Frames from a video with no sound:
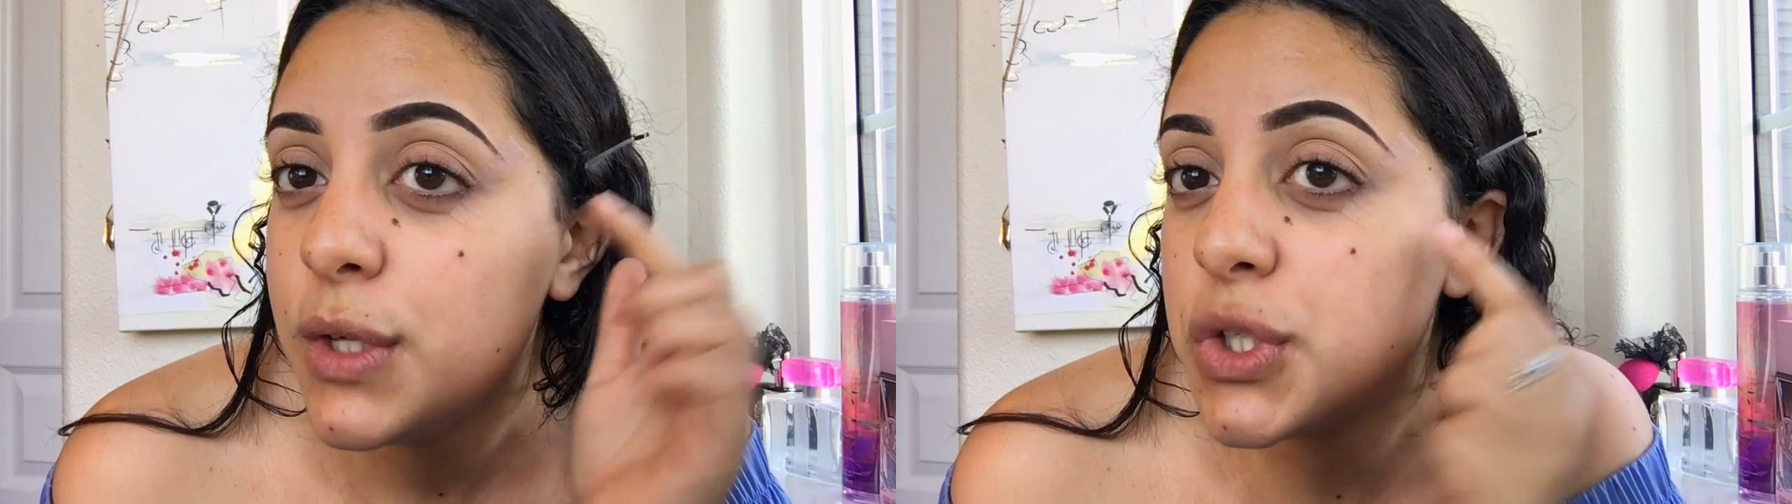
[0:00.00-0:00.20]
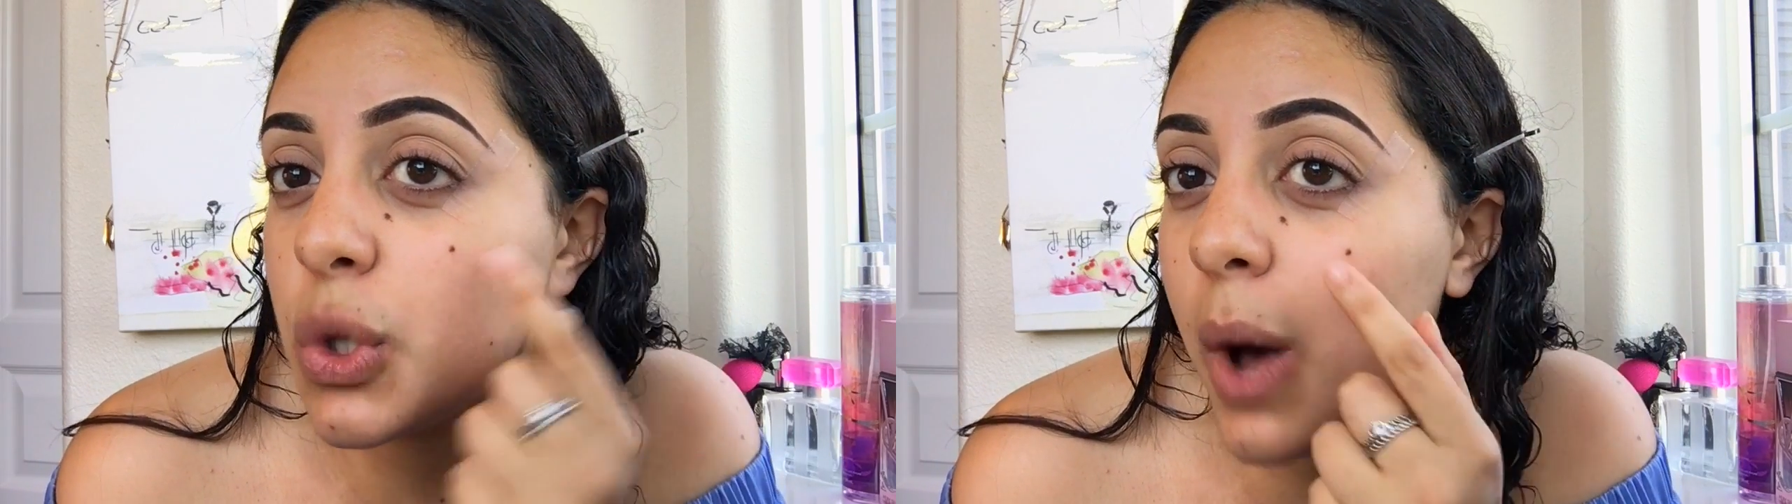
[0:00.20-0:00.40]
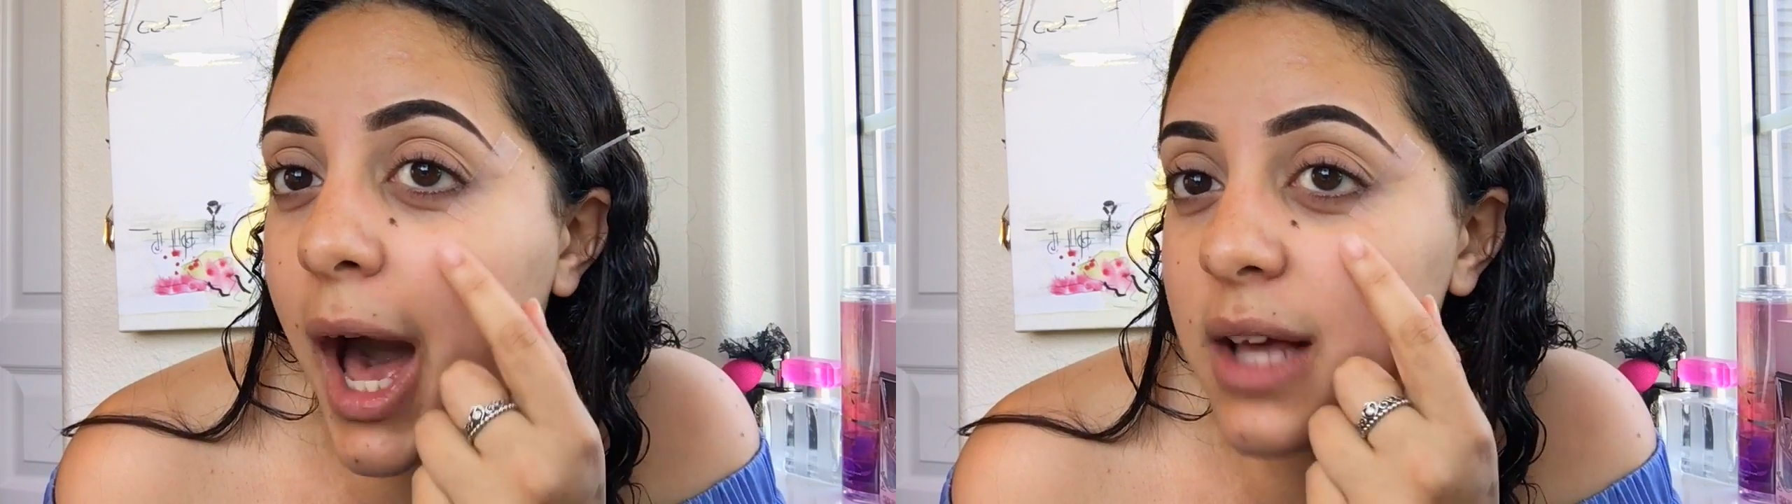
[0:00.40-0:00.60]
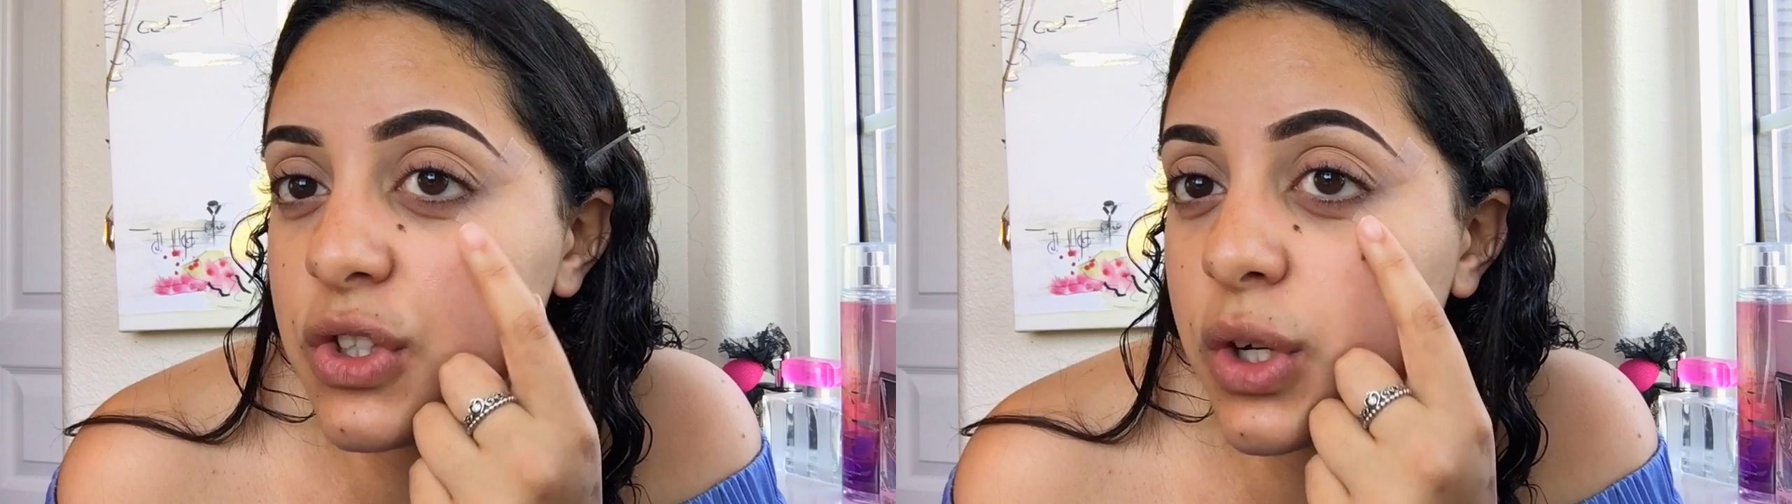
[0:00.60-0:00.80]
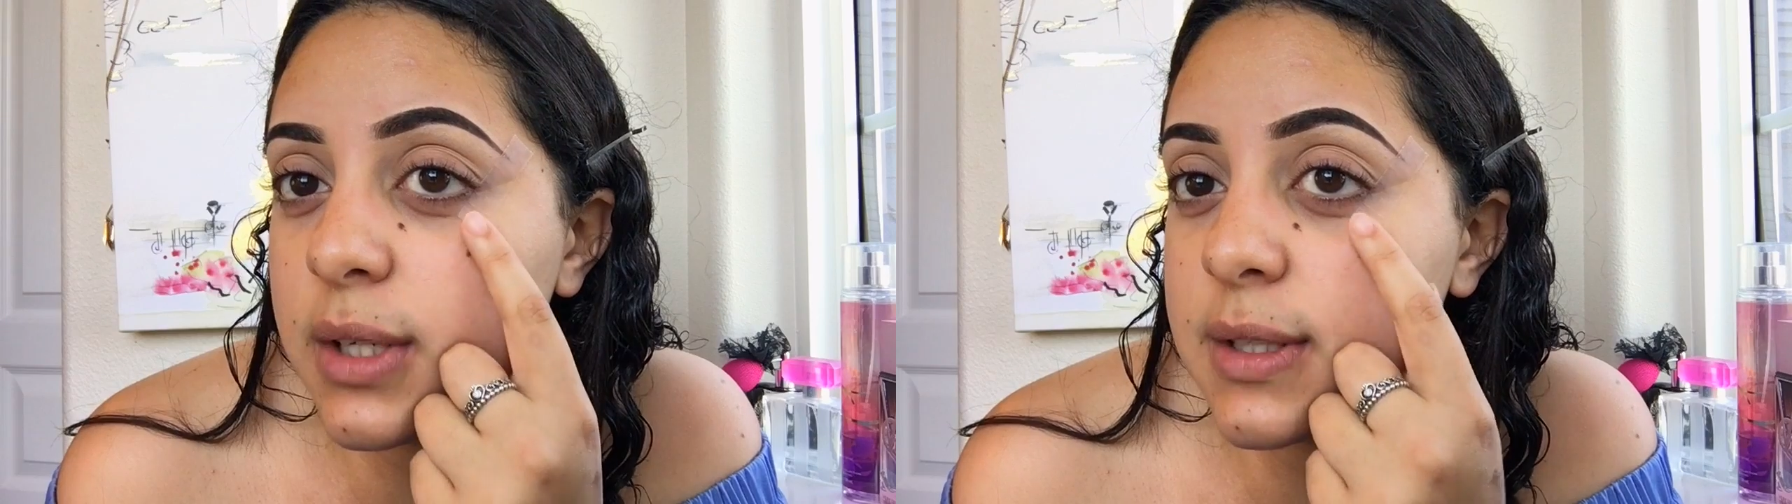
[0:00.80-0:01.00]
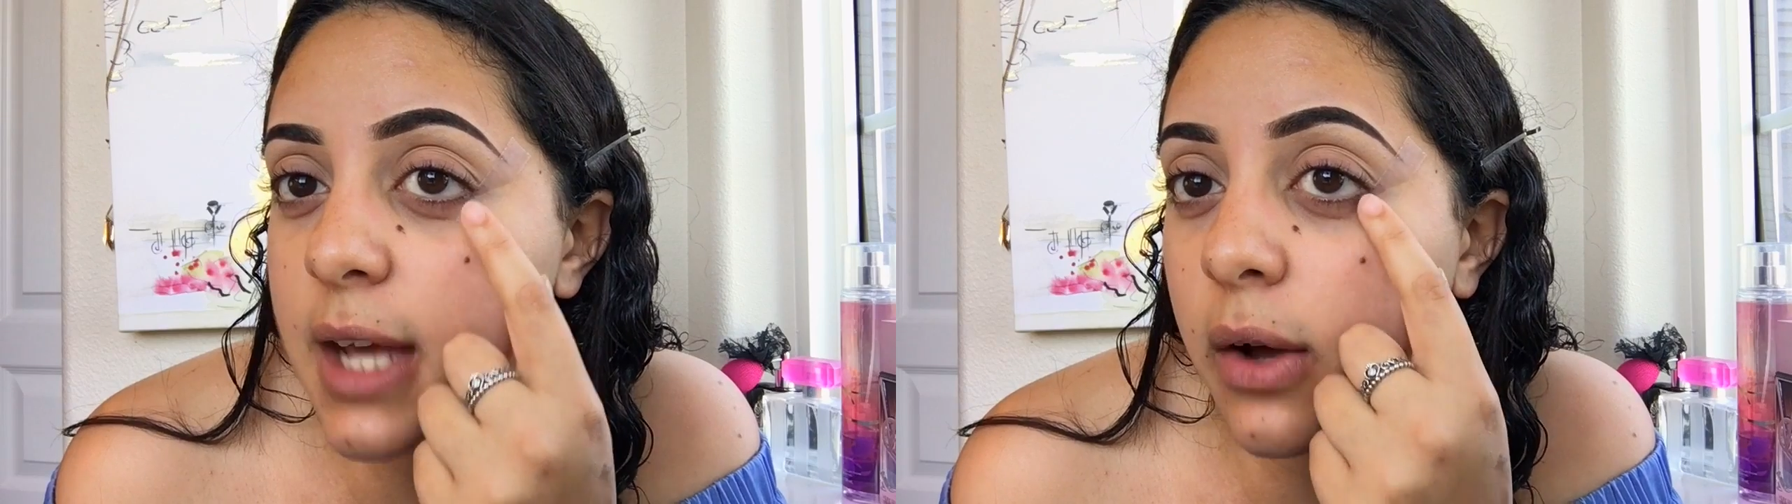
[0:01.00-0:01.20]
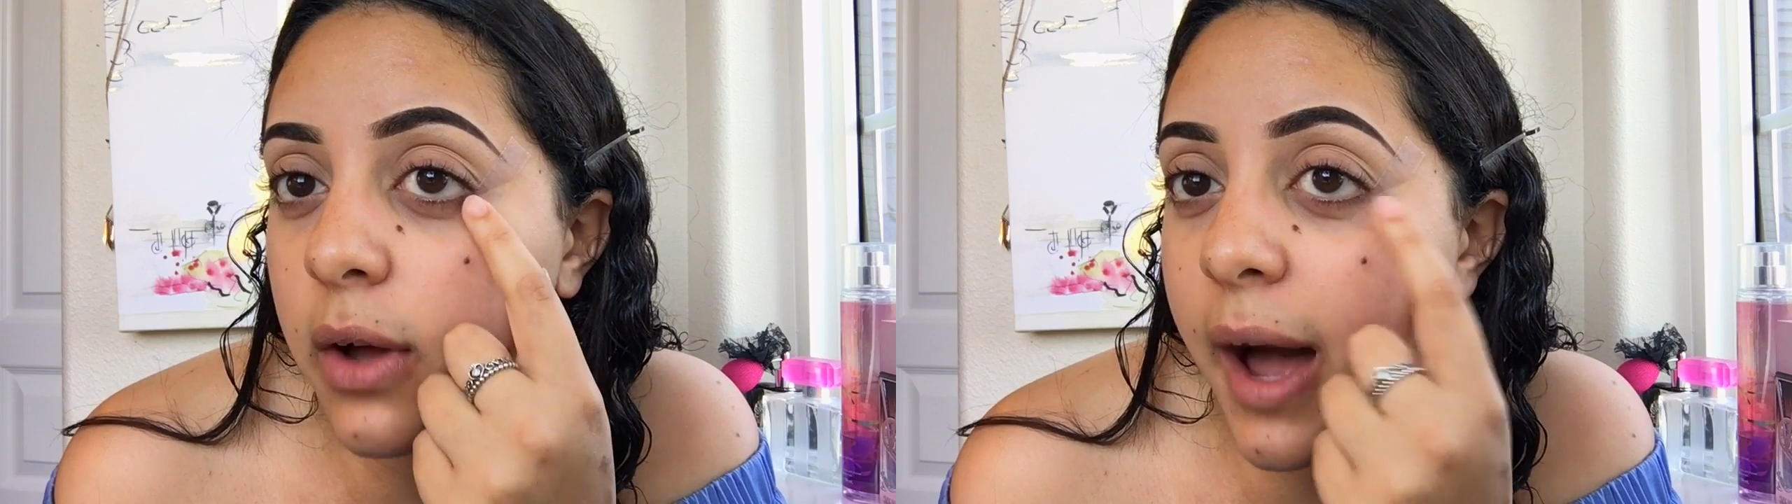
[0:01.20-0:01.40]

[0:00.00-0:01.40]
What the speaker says: So as you can tell,